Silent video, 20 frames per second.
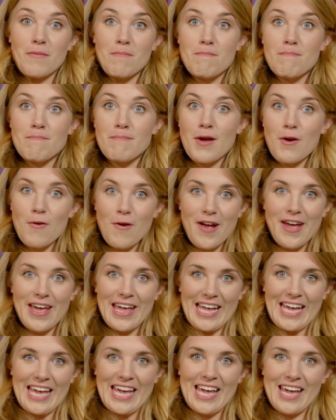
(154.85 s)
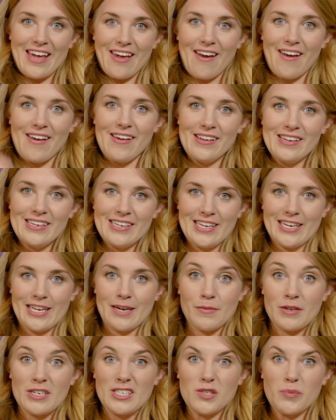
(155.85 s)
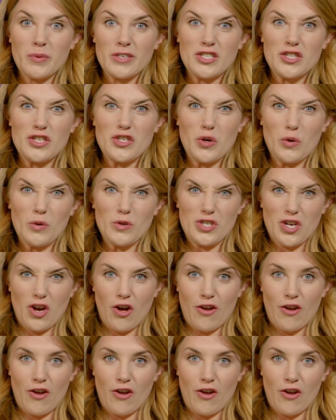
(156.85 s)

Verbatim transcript: a mirror here. I'm going to switch the torch